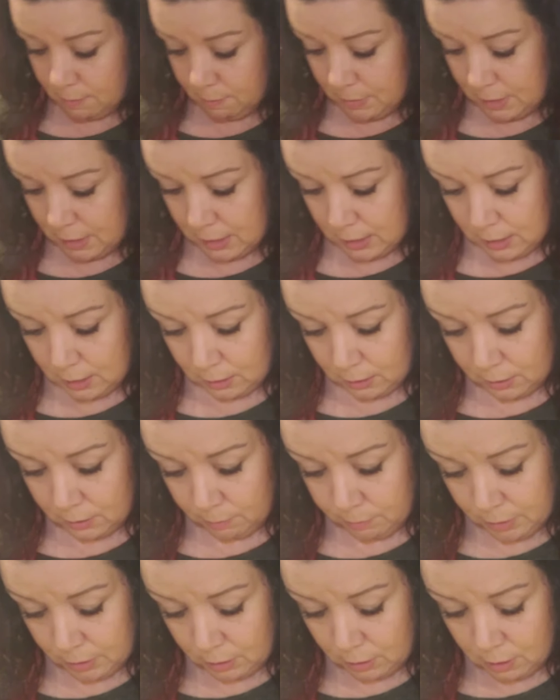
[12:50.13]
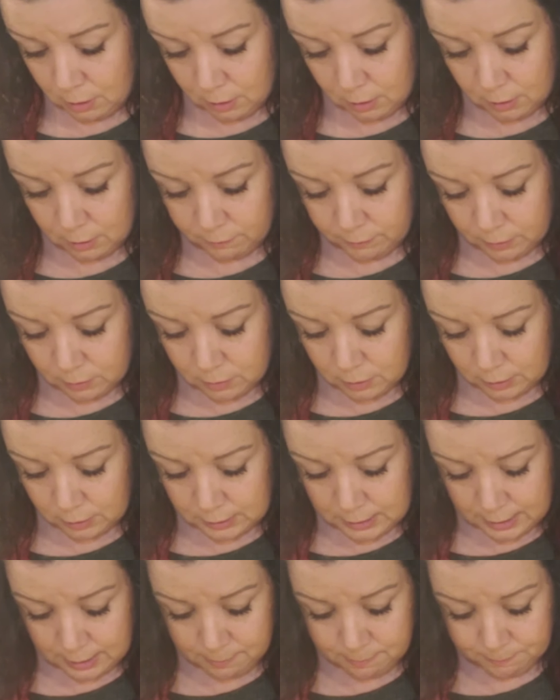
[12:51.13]
It may need a little bit longer of a cook
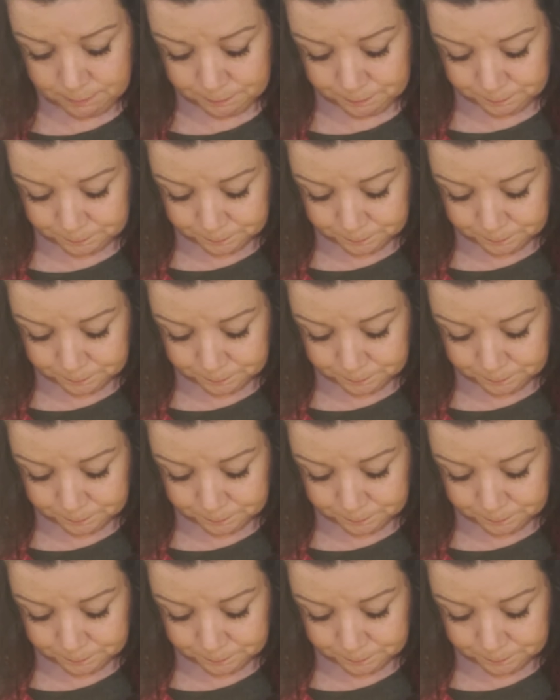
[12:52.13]
time.